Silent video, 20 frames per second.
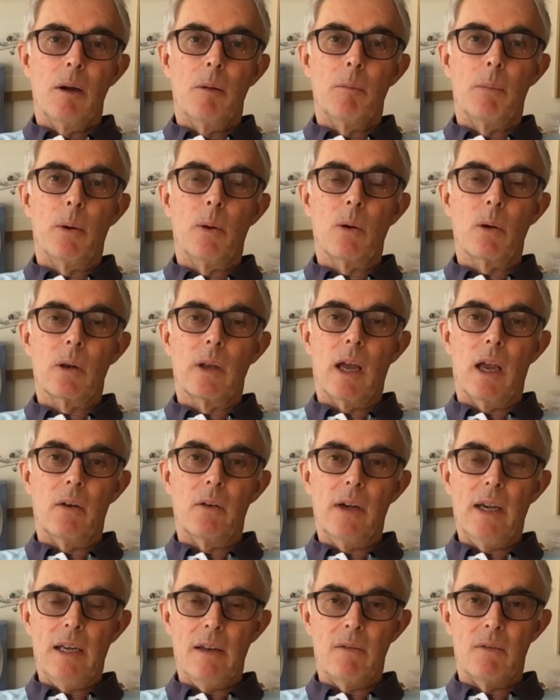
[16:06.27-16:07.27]
Paul and
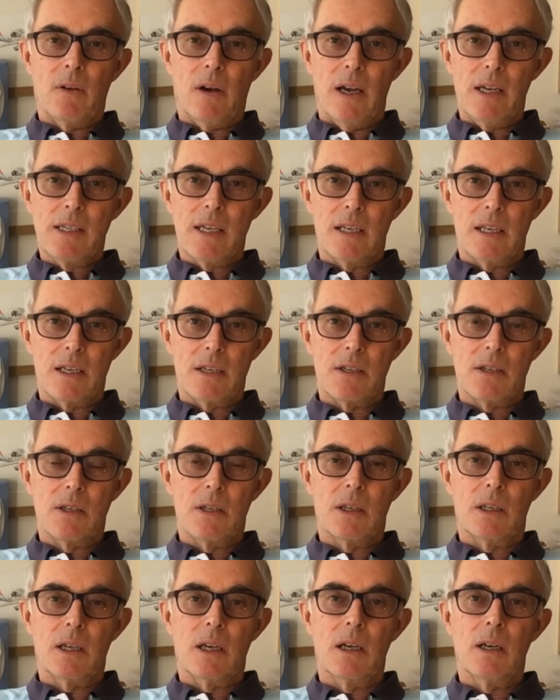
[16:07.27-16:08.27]
Irene invited us
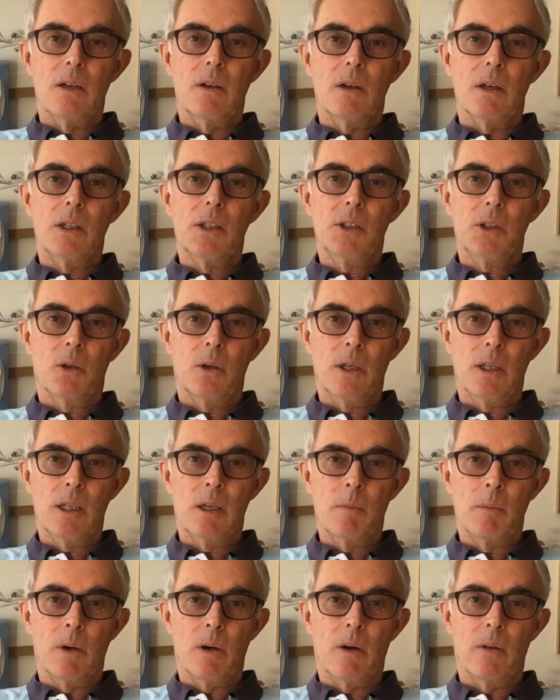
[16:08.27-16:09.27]
to go and join
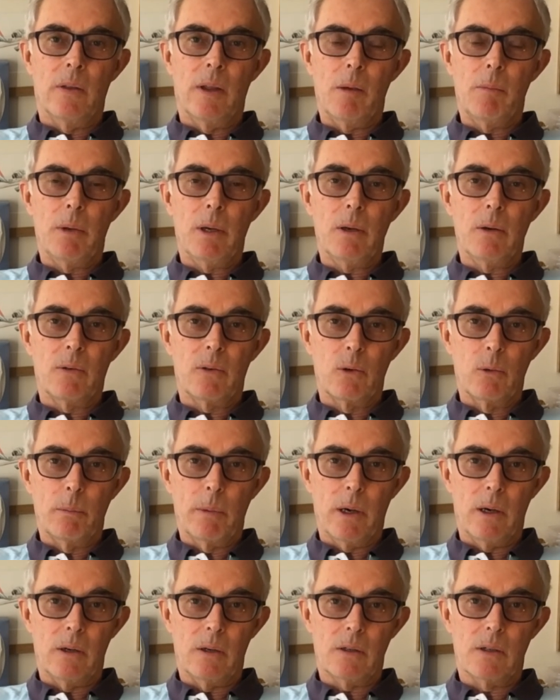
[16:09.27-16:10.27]
them on their beautiful
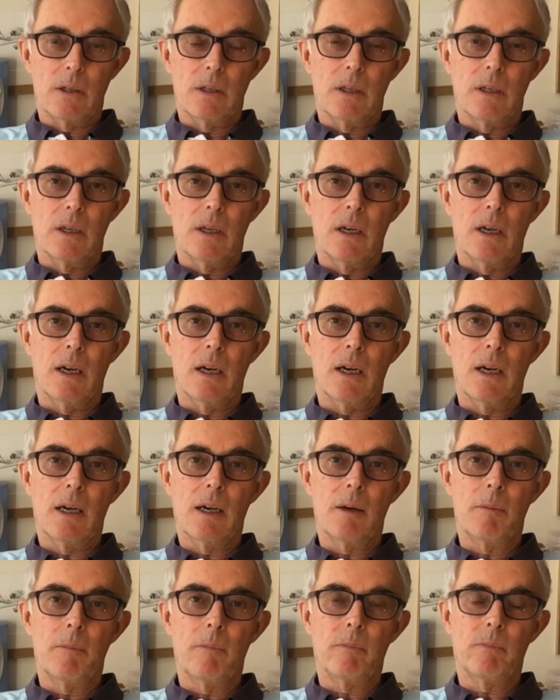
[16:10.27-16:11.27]
boat
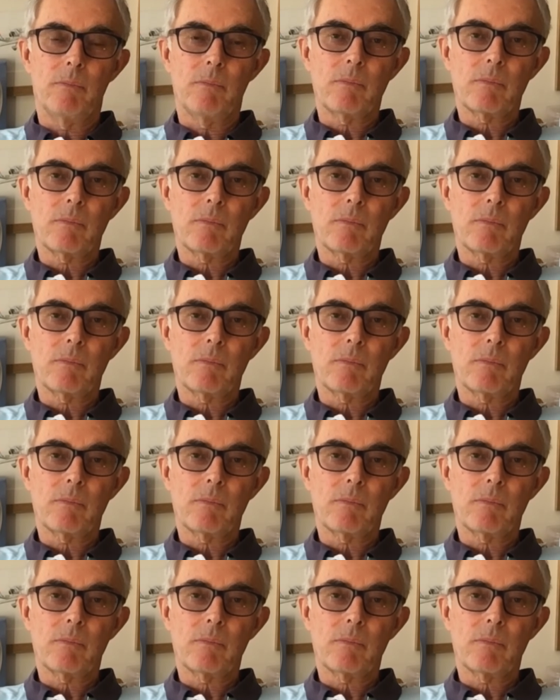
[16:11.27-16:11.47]
on